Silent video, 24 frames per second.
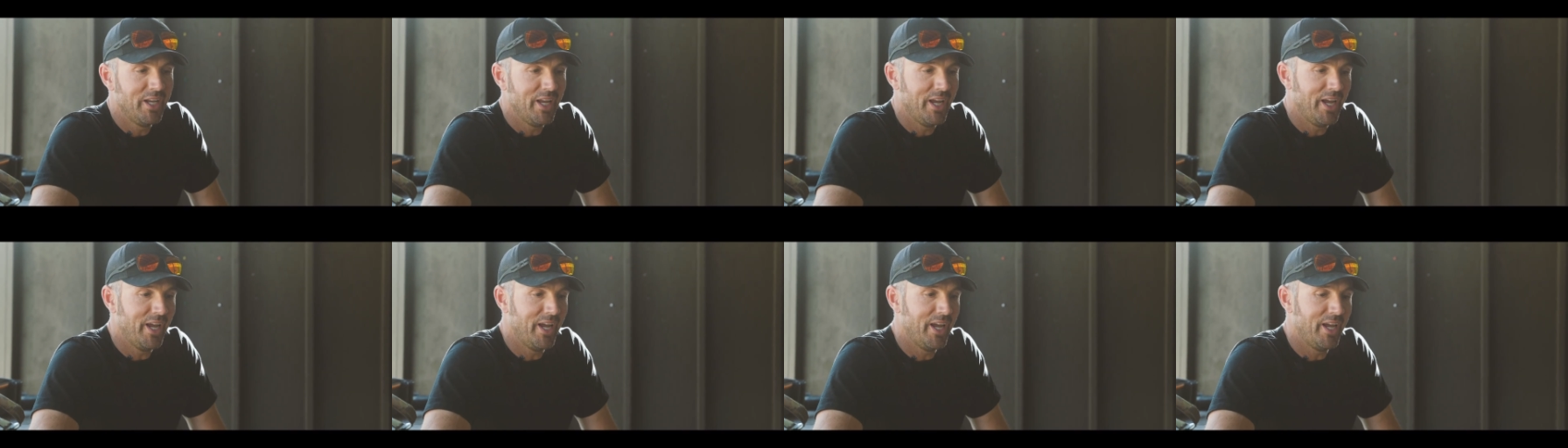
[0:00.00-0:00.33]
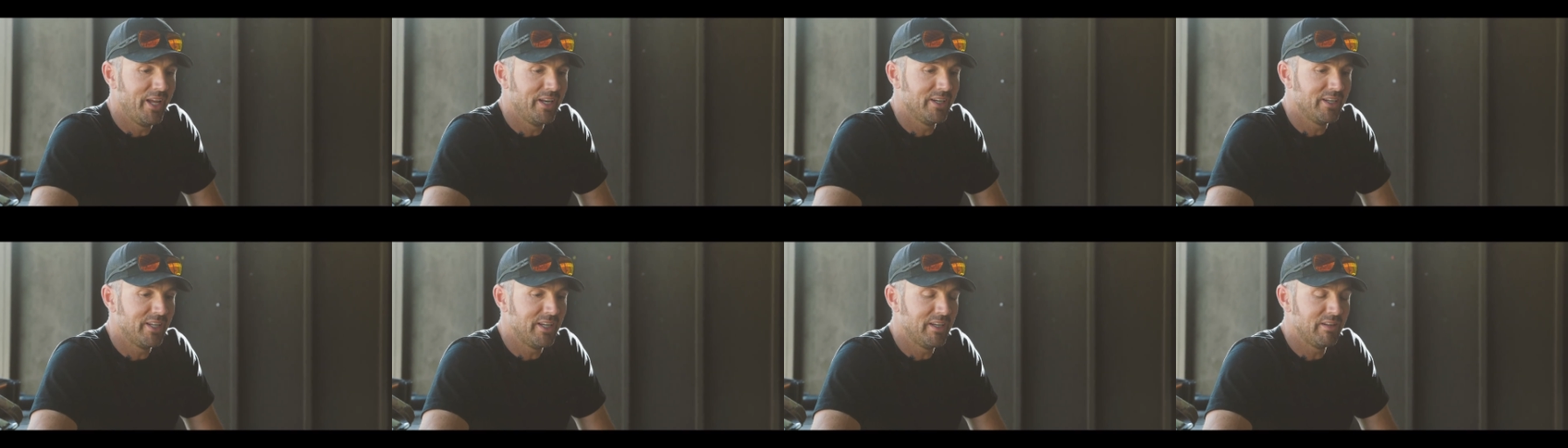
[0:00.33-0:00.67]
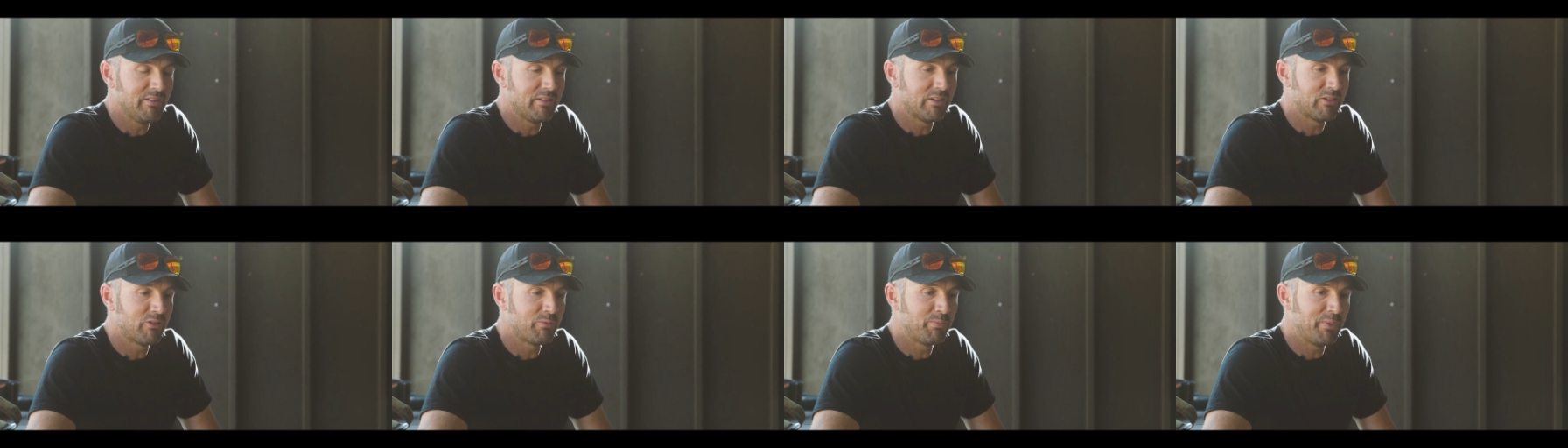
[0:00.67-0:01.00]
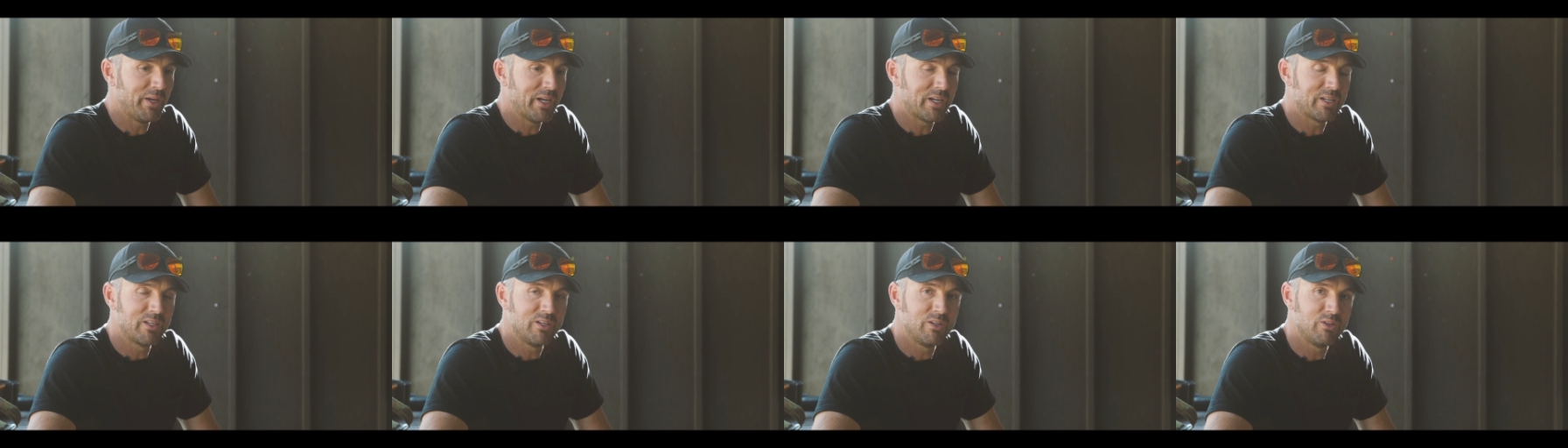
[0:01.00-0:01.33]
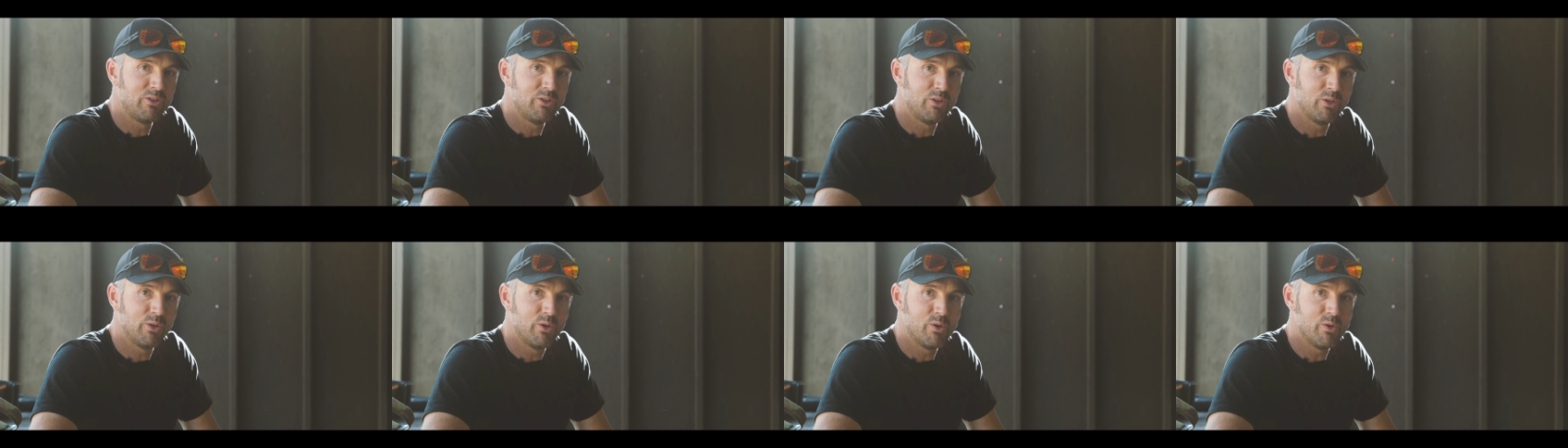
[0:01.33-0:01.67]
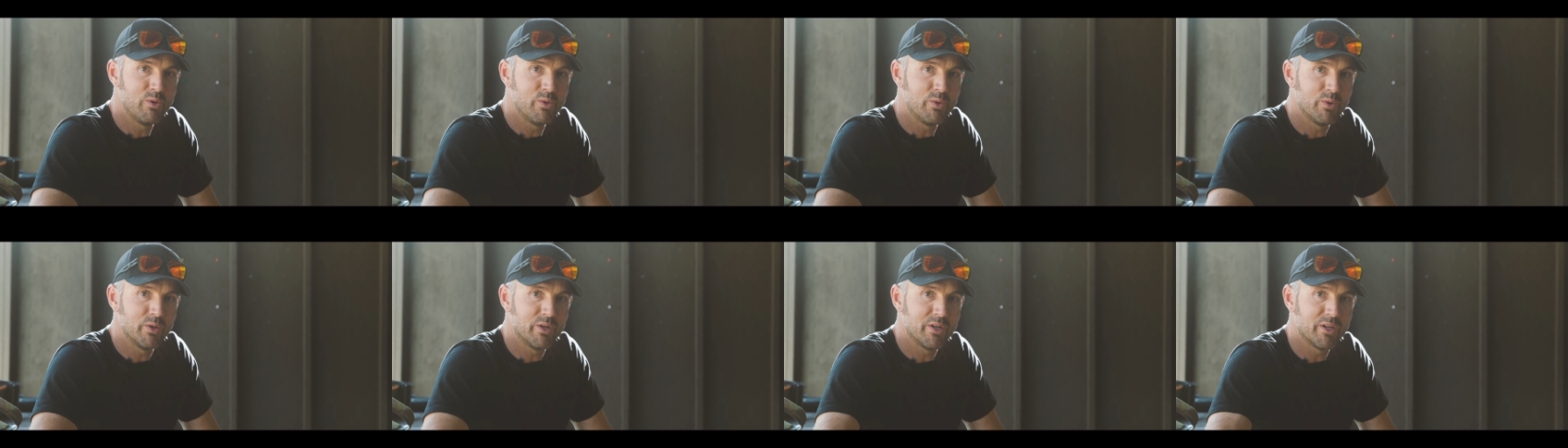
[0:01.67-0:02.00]
And he's expected
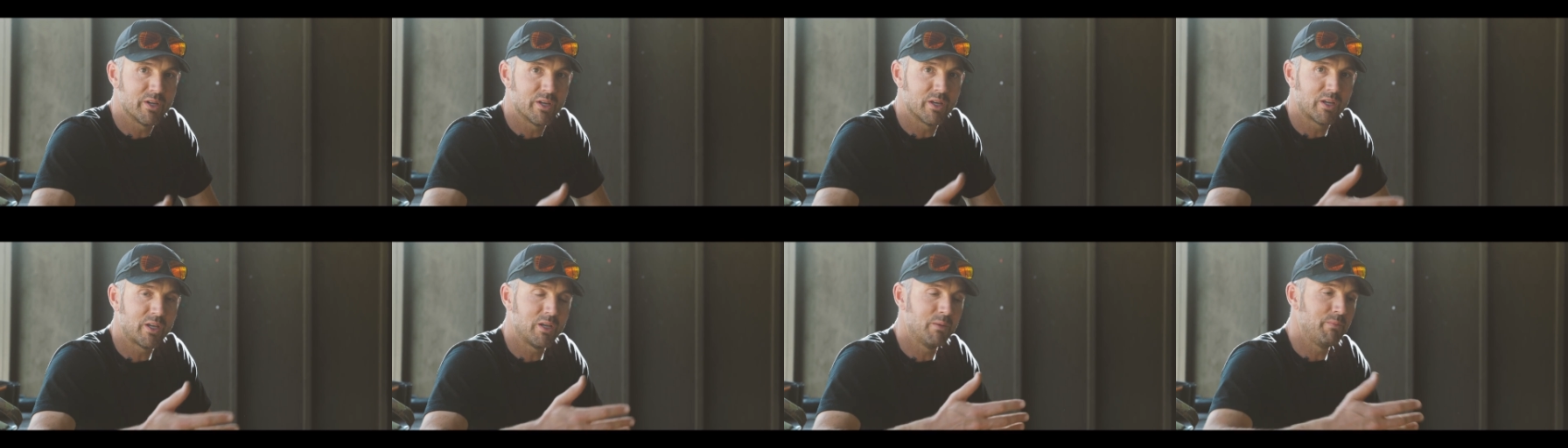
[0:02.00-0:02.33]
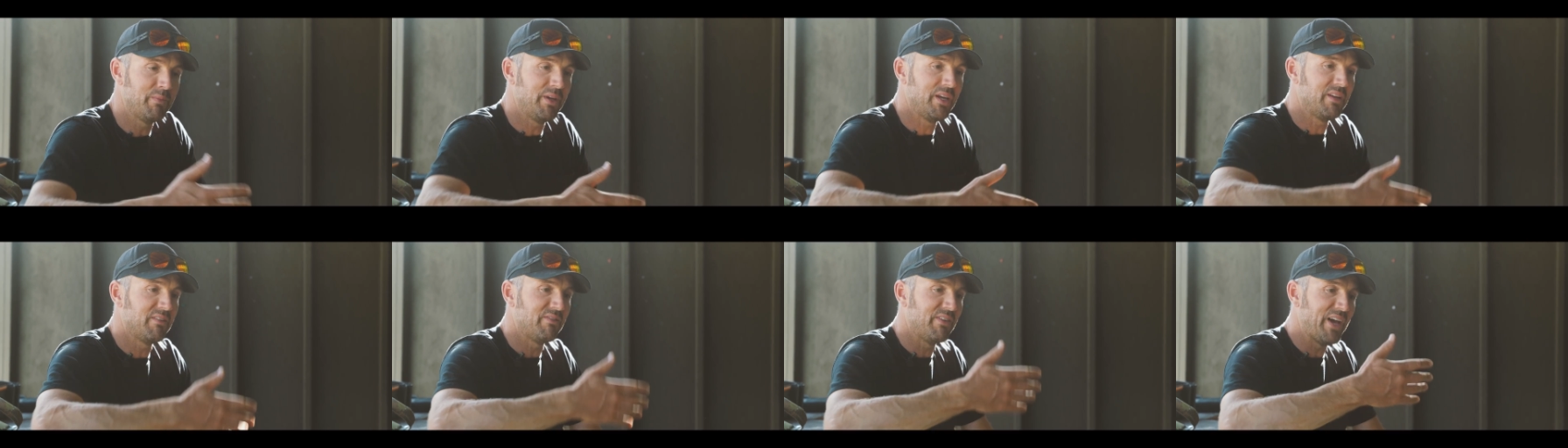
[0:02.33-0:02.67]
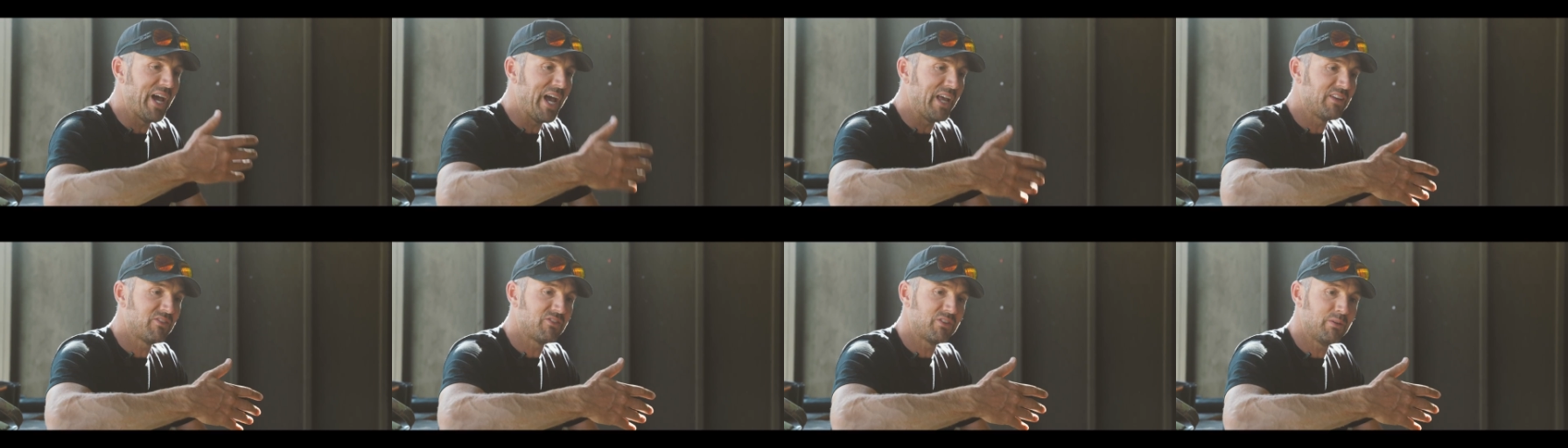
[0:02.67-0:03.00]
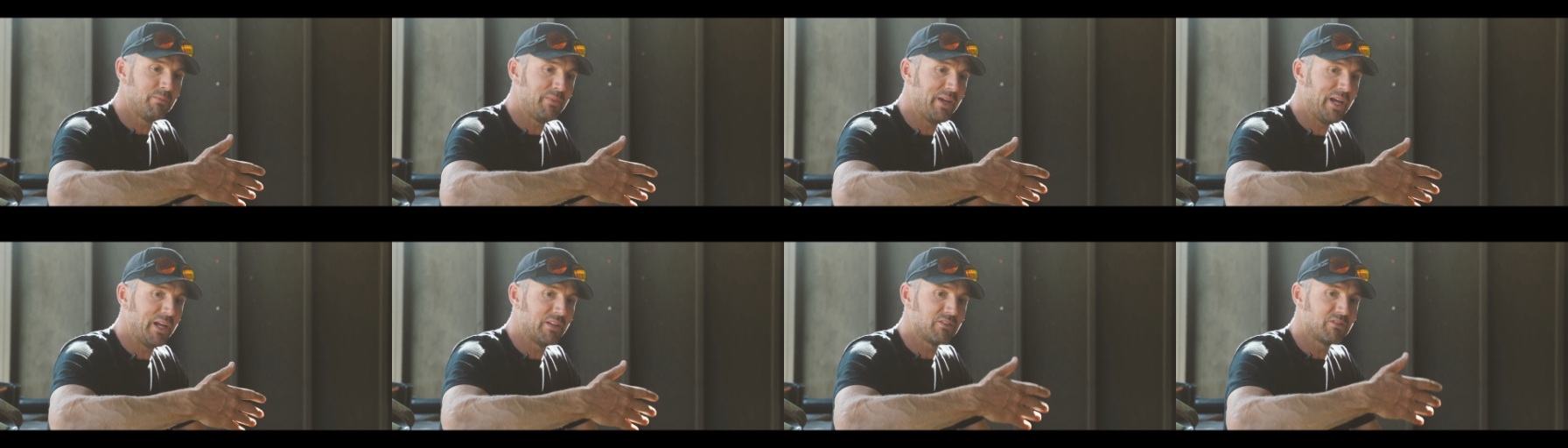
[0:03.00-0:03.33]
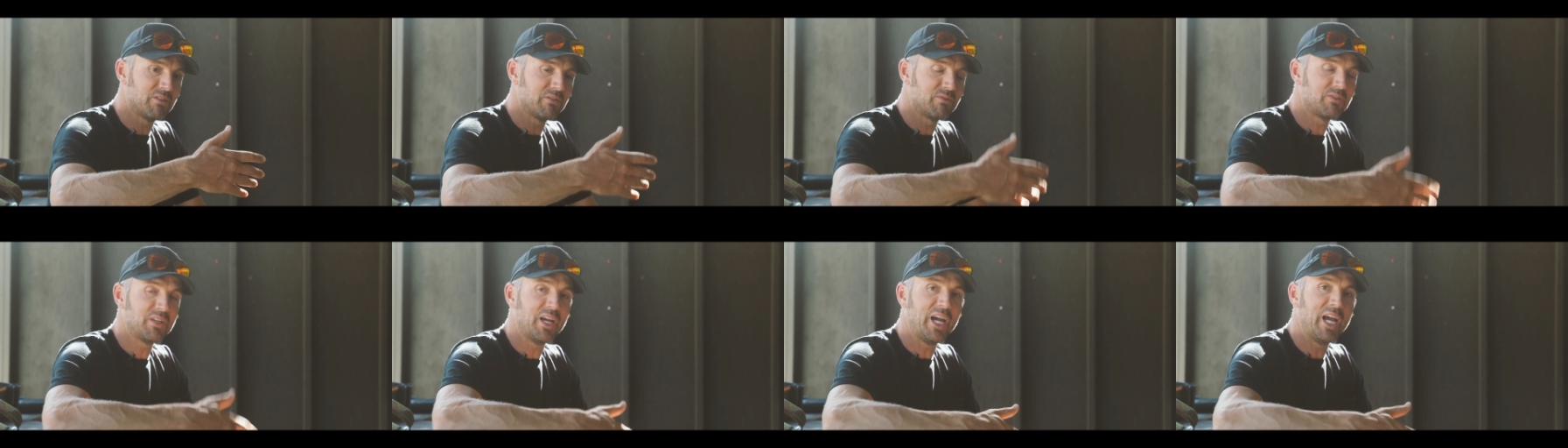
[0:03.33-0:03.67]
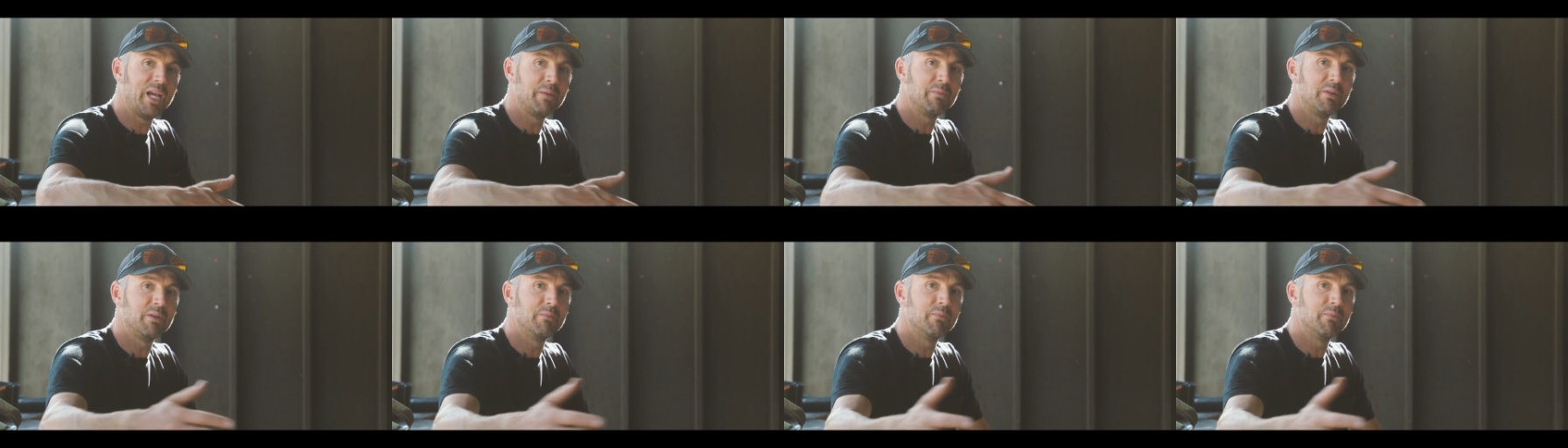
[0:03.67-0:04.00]
to commit vast amounts of
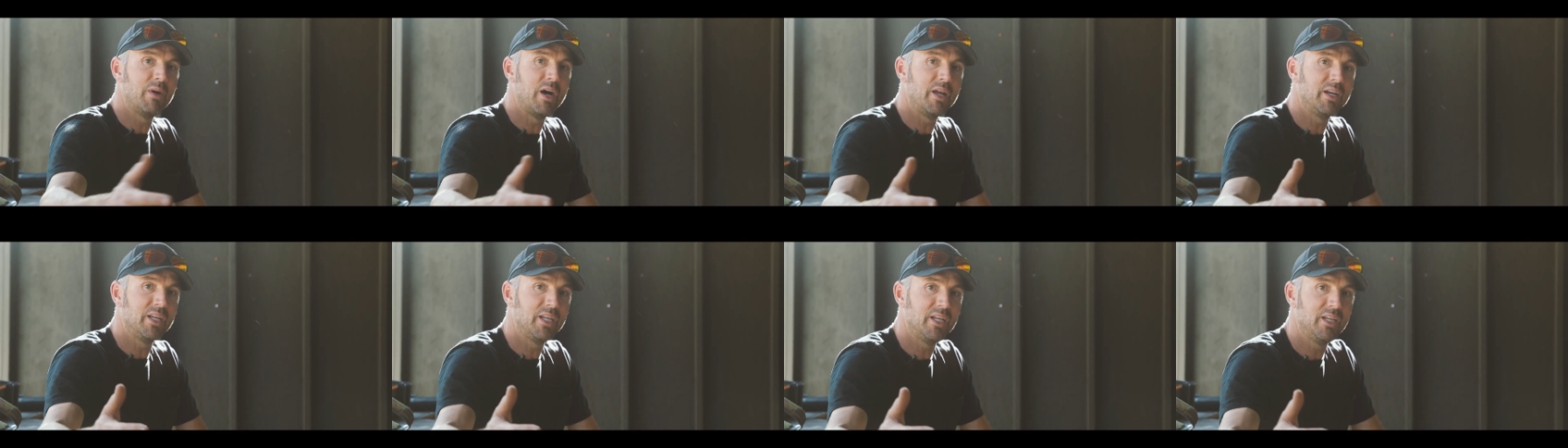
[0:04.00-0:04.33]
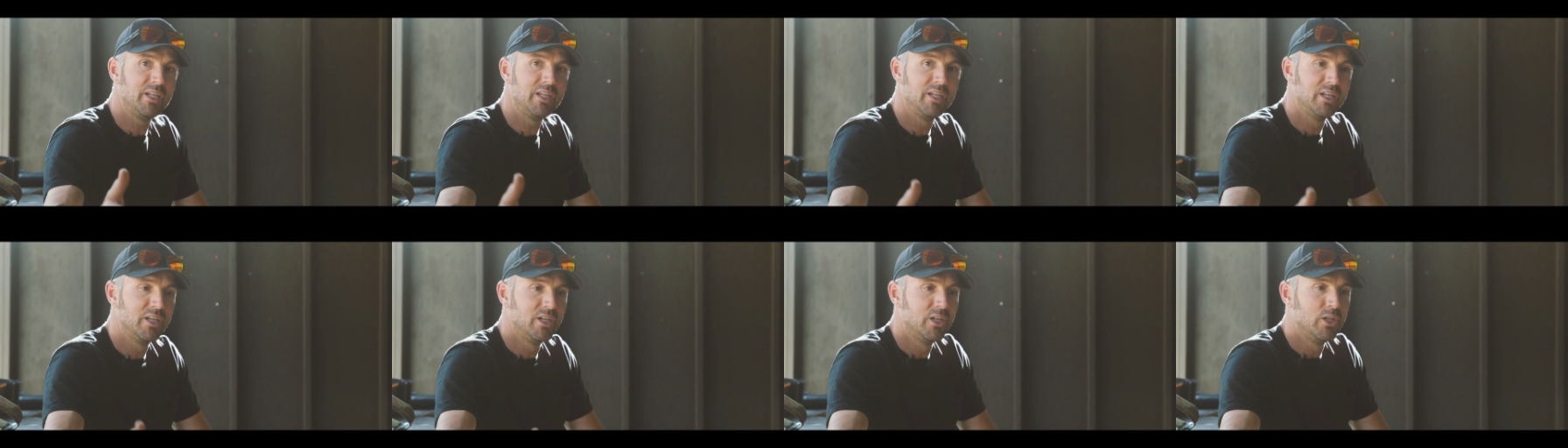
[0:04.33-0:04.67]
time and money